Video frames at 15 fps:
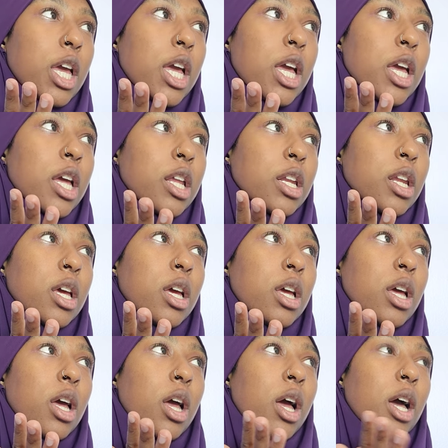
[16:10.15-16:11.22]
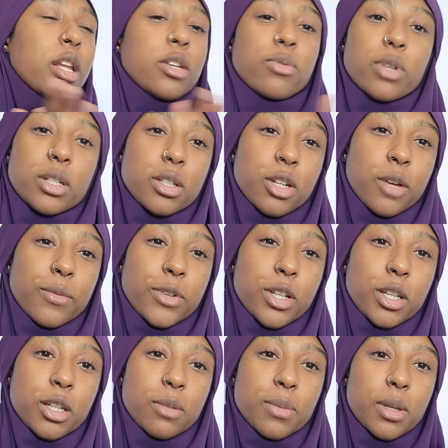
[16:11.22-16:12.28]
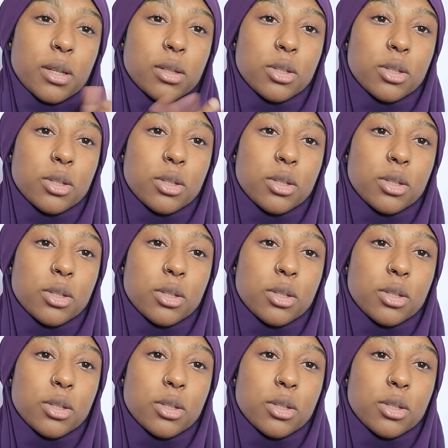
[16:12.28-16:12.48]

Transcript: And I didn't realize how comforting it'd be,